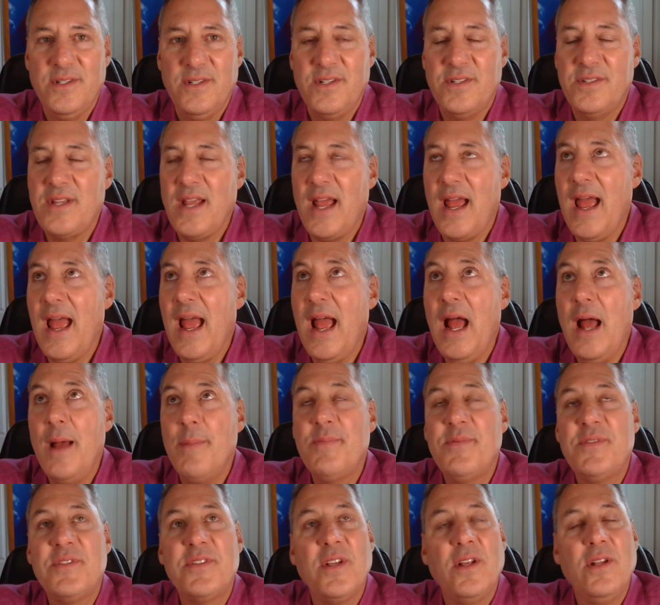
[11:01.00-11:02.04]
Just
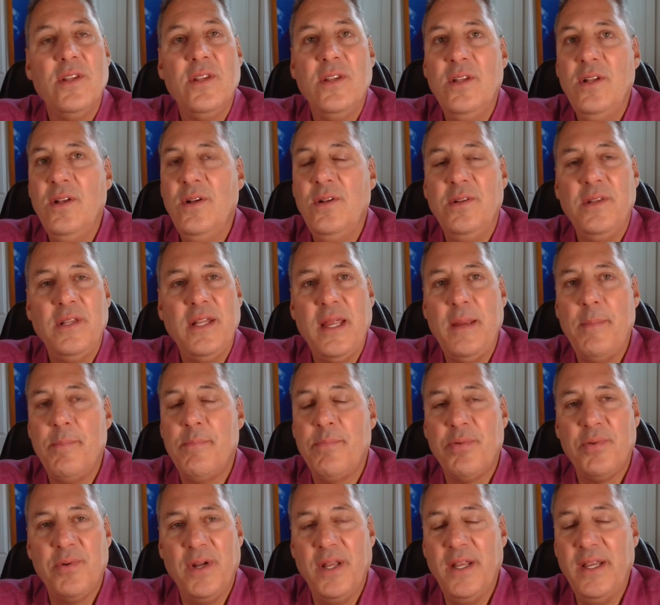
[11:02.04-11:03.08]
absolutely
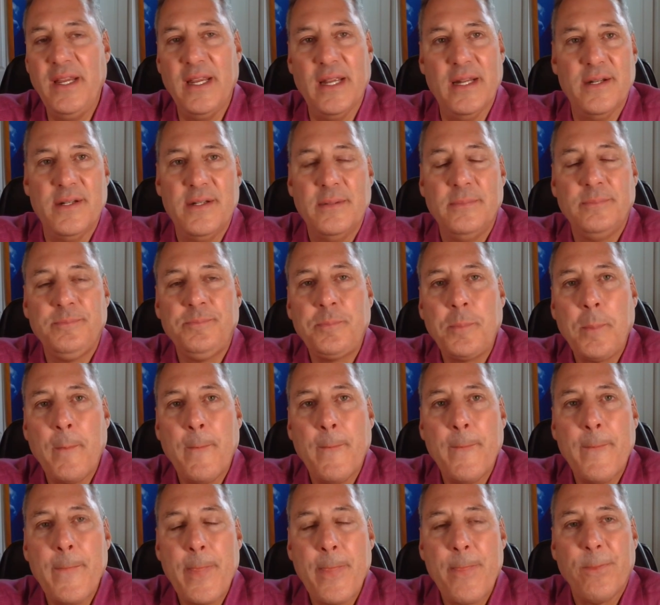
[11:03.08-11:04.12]
brilliant.
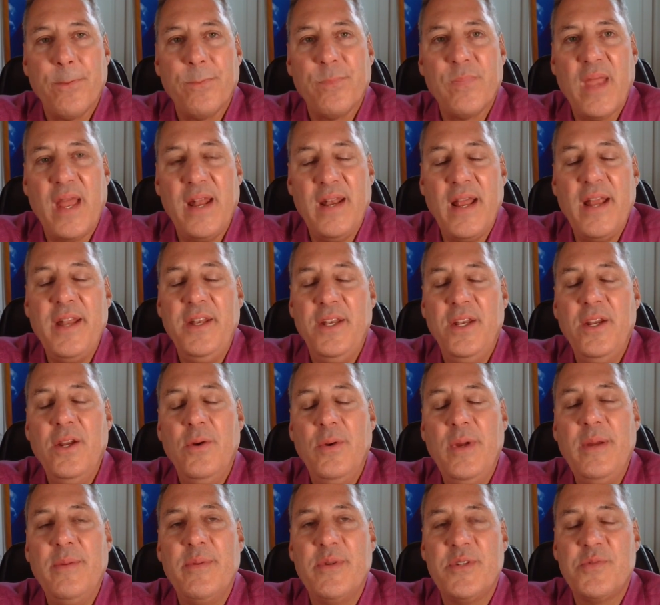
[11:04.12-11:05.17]
And I
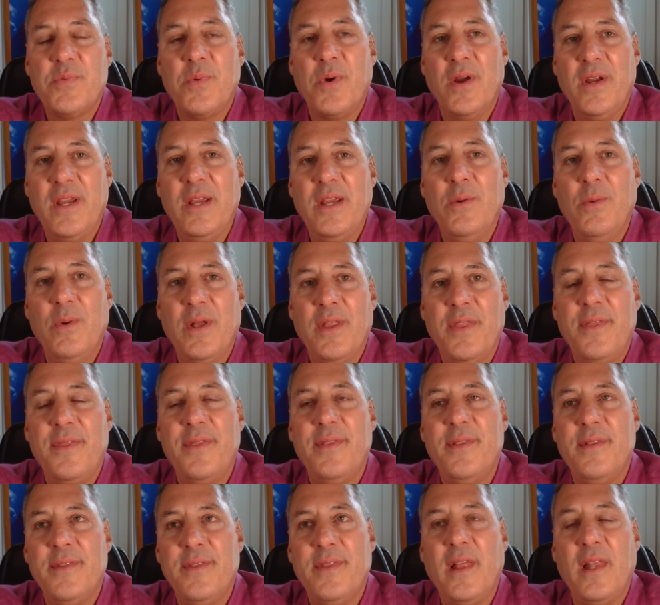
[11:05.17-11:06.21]
knew he was working with
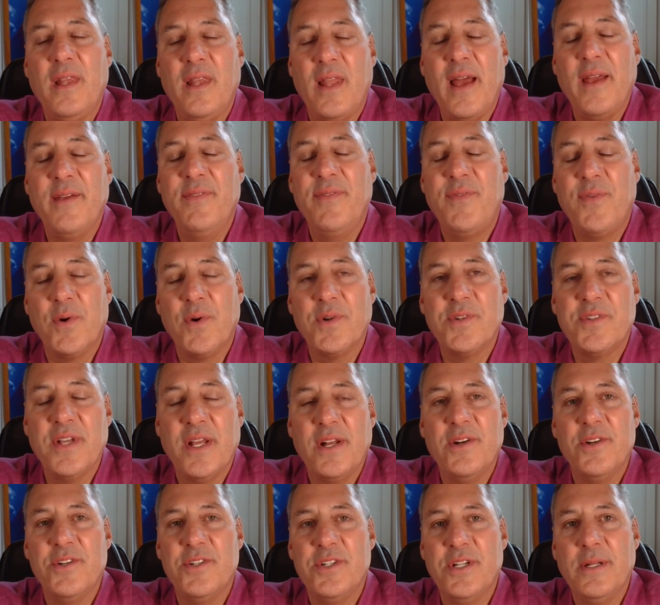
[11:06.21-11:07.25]
the life force
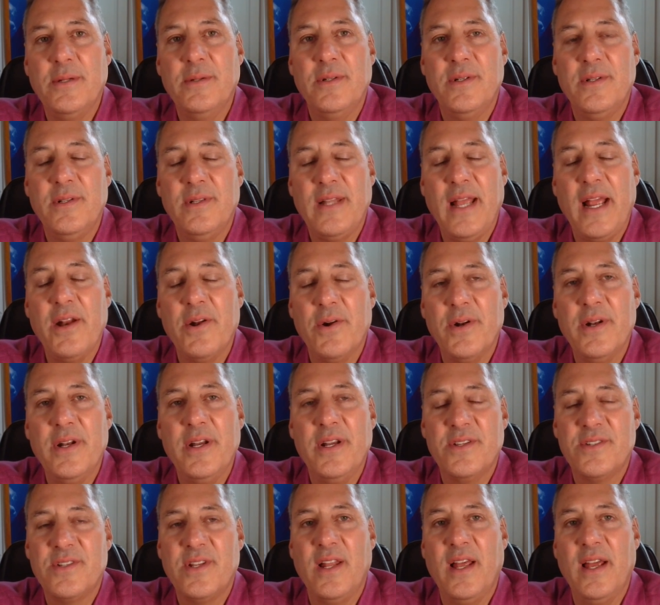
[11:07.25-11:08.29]
energy later in
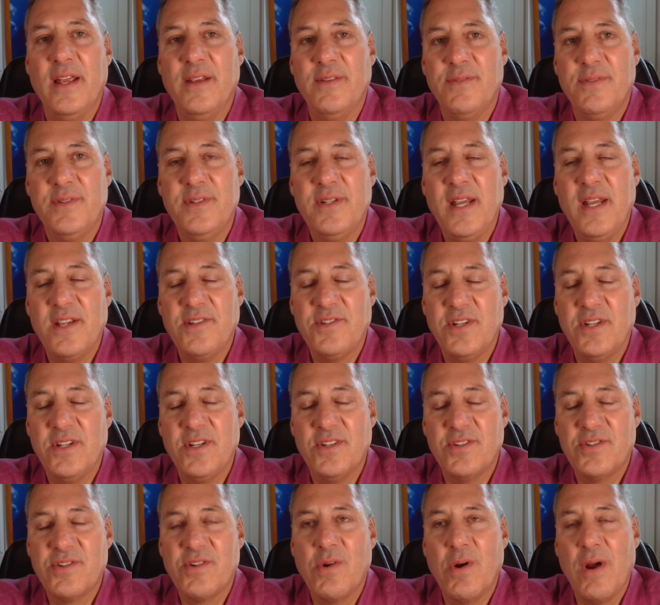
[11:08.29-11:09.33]
his life. Tesla
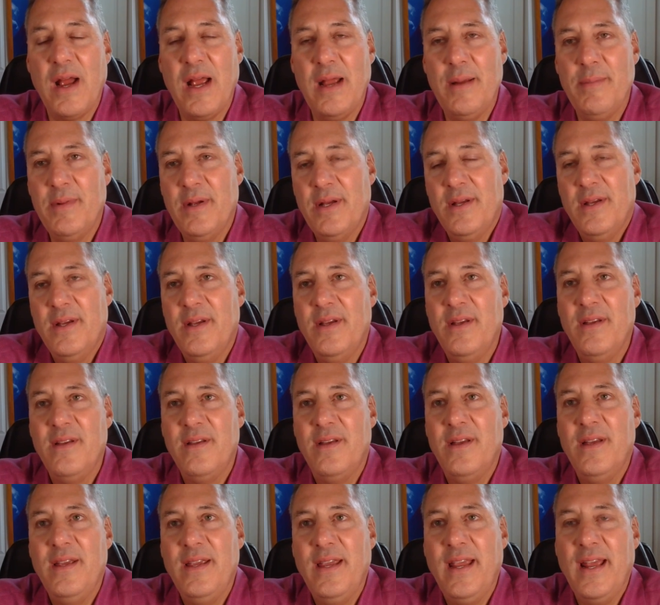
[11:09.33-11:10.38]
described
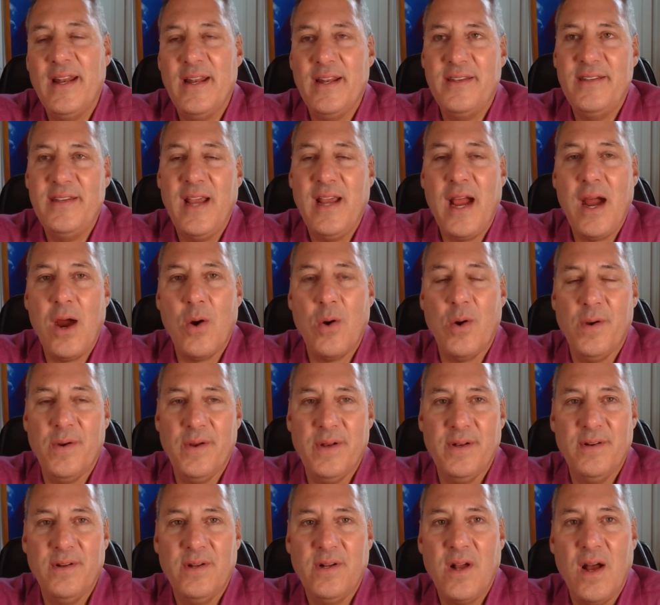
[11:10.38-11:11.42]
he had a tower
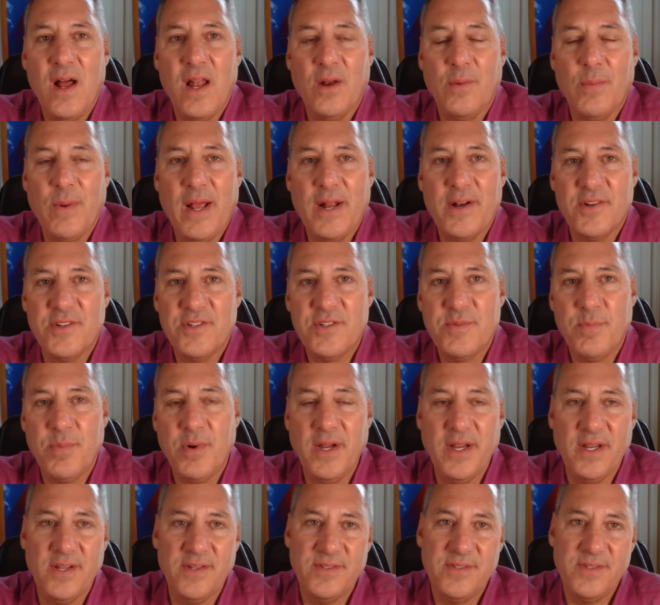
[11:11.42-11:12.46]
in Colorado
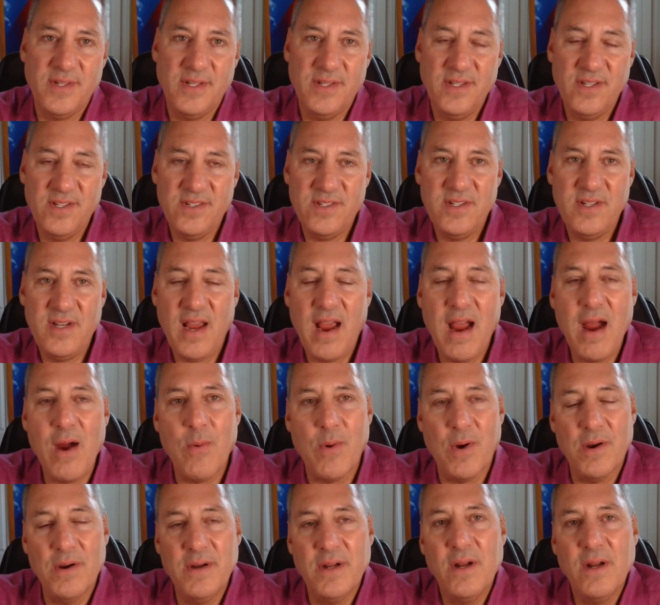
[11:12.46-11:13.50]
Springs. And this
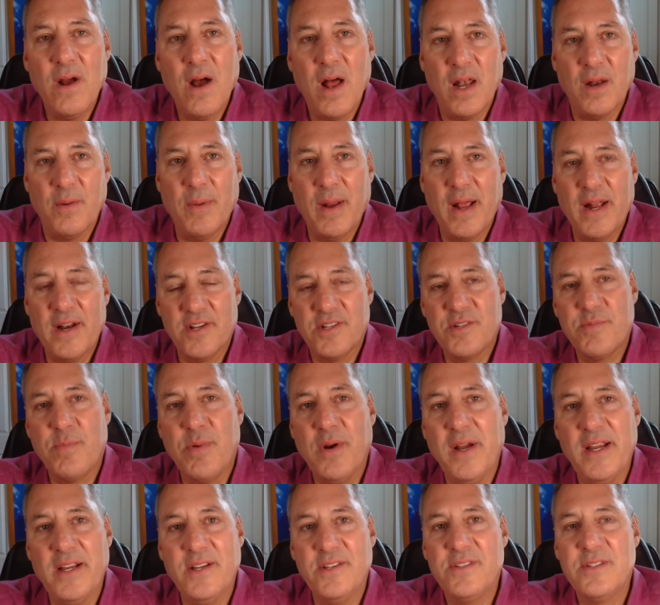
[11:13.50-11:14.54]
tower in Colorado
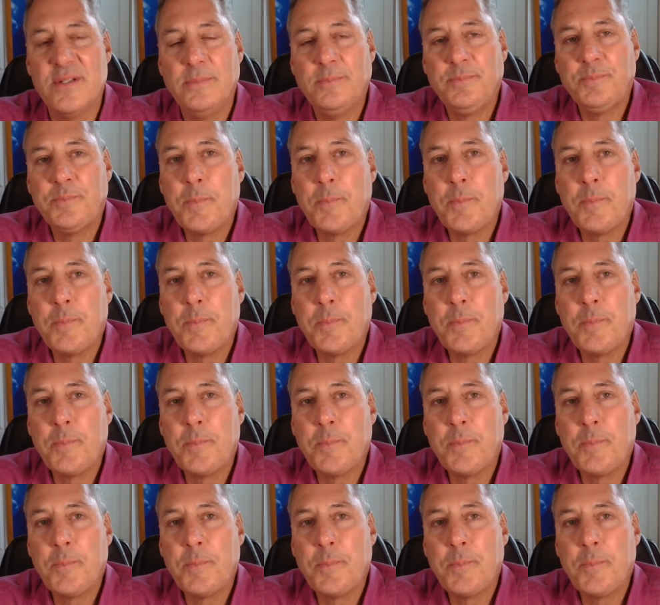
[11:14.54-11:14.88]
Springs,